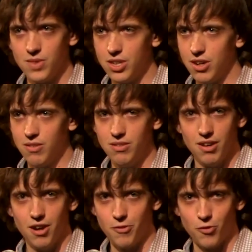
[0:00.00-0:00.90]
you know,
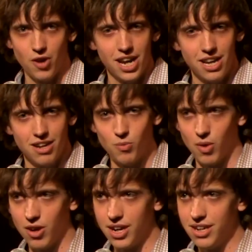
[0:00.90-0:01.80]
afraid and
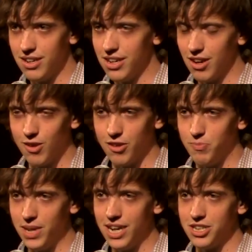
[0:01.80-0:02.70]
worried, you know,
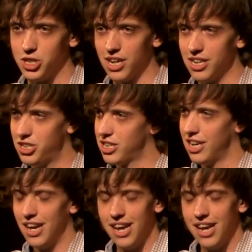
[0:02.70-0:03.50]
of being judged.